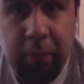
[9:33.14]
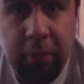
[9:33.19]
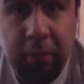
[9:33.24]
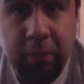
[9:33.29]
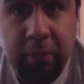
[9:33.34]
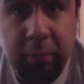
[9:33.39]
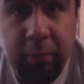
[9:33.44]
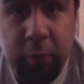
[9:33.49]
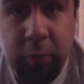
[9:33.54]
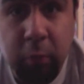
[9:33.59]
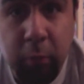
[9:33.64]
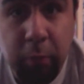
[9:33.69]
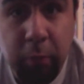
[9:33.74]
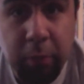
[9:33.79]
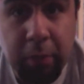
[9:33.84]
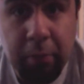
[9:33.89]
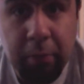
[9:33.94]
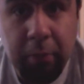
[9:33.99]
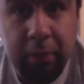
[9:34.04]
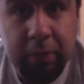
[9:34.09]
with some cool
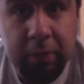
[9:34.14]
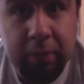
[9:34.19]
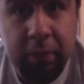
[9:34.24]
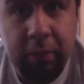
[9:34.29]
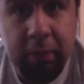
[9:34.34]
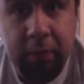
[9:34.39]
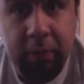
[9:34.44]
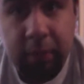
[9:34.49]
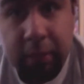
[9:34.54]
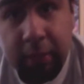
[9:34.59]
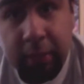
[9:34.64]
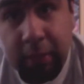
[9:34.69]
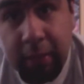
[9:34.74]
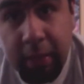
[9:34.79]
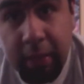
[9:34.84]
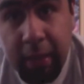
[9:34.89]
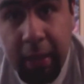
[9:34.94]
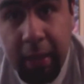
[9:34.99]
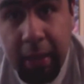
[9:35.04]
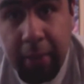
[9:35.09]
people. So
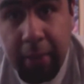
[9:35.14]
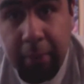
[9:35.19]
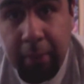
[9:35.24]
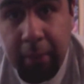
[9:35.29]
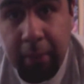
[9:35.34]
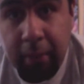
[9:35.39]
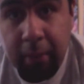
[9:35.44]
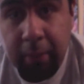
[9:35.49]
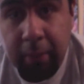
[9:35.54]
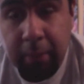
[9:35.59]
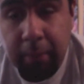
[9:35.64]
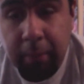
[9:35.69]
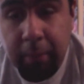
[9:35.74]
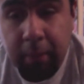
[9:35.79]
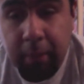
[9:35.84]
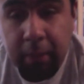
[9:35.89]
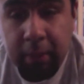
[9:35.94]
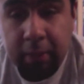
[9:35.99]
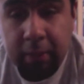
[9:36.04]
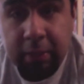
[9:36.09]
add me up
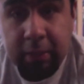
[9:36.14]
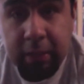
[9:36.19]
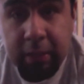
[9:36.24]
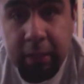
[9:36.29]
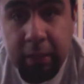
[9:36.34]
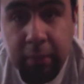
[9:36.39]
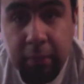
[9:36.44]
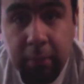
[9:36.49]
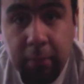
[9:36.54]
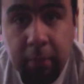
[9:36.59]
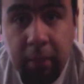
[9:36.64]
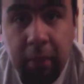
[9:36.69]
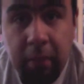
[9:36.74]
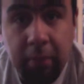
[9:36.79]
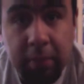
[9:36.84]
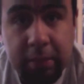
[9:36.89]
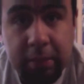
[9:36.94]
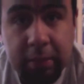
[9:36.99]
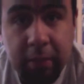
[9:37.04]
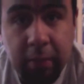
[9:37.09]
on Steam, La
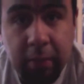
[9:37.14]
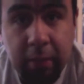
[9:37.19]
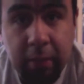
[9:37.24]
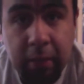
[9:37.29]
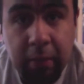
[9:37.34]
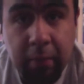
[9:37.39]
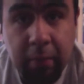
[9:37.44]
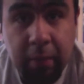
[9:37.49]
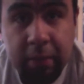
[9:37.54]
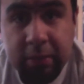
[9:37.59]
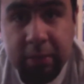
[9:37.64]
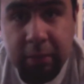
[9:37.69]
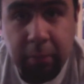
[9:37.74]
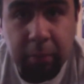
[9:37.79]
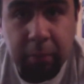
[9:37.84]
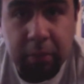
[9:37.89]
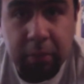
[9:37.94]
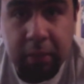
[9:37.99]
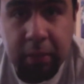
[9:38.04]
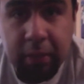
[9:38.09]
Bestia Humana MX. I'll
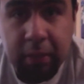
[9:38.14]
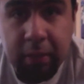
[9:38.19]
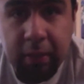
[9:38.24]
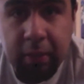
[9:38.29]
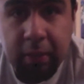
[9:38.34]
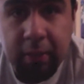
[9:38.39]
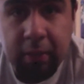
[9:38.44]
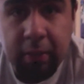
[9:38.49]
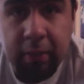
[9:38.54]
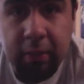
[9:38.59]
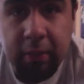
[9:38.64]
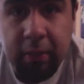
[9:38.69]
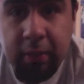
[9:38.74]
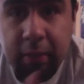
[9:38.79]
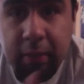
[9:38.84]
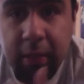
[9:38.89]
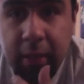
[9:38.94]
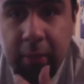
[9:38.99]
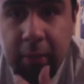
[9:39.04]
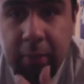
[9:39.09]
put the link on the on the
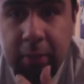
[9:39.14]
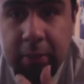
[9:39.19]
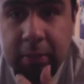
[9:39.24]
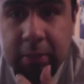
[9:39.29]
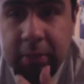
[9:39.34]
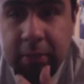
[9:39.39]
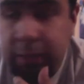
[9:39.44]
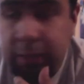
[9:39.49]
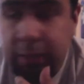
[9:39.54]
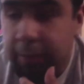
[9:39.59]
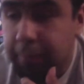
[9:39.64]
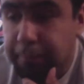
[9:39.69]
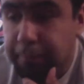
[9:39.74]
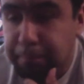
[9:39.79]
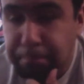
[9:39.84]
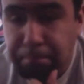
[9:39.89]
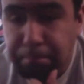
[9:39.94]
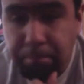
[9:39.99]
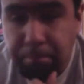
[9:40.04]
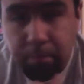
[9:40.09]
comments, uh,
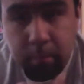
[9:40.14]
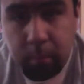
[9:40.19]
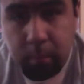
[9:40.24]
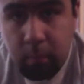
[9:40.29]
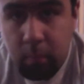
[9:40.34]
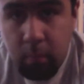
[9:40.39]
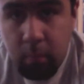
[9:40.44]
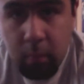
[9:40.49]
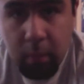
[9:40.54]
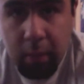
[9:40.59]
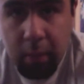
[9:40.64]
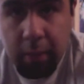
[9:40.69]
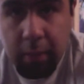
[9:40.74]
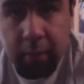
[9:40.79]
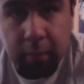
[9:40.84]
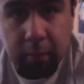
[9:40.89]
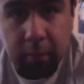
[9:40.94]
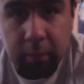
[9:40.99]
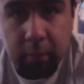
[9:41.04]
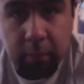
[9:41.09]
and
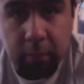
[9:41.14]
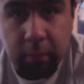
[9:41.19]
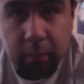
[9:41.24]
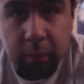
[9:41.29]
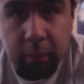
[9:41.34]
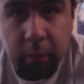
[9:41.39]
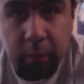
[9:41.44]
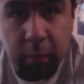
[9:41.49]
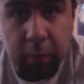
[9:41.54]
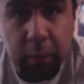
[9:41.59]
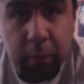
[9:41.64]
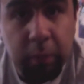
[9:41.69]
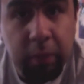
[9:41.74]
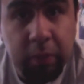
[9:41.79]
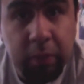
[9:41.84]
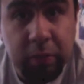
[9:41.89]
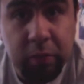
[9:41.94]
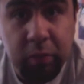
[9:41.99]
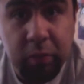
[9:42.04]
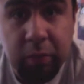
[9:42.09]
hopefully we can
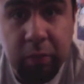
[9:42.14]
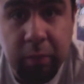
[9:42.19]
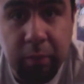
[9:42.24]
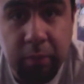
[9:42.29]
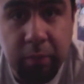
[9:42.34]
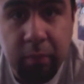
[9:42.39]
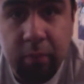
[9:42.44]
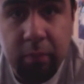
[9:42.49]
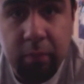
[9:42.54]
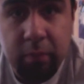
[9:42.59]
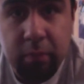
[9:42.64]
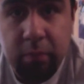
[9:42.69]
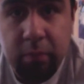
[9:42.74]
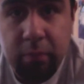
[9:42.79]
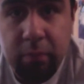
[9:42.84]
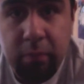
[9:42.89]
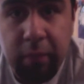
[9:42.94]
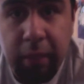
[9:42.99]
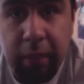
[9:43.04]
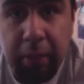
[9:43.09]
stream
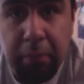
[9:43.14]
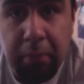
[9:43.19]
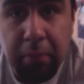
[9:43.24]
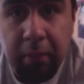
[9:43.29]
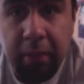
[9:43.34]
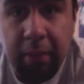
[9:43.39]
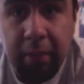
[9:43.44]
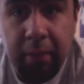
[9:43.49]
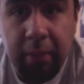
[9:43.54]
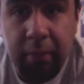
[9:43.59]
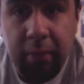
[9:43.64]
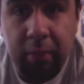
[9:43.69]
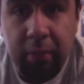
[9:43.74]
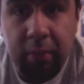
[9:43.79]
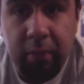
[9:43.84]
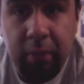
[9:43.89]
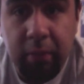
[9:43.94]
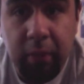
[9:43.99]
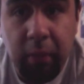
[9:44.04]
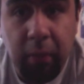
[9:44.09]
gameplay or
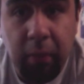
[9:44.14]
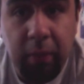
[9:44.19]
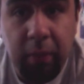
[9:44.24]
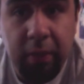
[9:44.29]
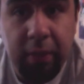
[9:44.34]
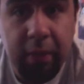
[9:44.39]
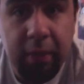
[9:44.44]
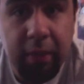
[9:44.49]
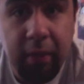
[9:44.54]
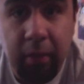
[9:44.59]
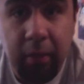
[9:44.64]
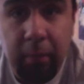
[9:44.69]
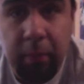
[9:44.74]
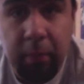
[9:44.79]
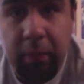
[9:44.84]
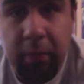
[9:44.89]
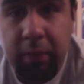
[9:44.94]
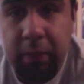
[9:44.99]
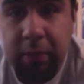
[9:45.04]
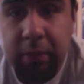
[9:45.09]
record it and
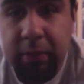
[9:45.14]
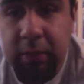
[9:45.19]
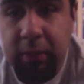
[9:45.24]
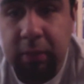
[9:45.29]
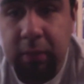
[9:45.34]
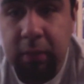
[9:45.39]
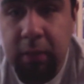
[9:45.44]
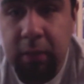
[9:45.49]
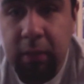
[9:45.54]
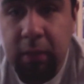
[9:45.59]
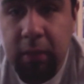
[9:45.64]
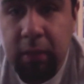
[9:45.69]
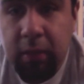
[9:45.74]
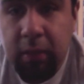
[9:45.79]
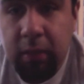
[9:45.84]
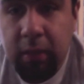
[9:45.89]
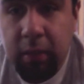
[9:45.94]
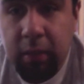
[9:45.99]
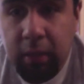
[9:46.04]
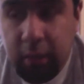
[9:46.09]
upload it. So
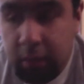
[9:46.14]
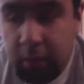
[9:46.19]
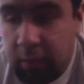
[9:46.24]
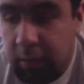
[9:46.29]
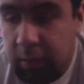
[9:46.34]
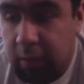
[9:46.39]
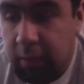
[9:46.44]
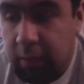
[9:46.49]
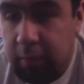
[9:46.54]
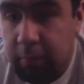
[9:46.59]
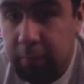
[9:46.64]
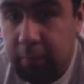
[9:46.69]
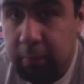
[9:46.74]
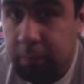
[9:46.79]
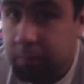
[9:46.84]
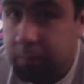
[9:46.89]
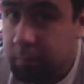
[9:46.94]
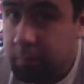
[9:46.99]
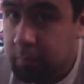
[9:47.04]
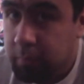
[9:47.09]
um,
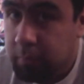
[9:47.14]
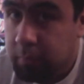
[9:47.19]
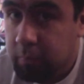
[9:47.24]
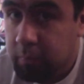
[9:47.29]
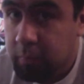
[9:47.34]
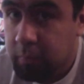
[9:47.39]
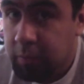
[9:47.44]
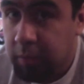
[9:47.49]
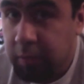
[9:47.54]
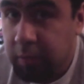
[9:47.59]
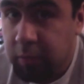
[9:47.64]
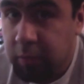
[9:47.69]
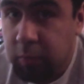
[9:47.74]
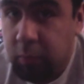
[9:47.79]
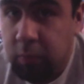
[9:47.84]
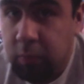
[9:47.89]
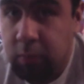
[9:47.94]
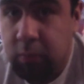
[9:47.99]
stay tuned.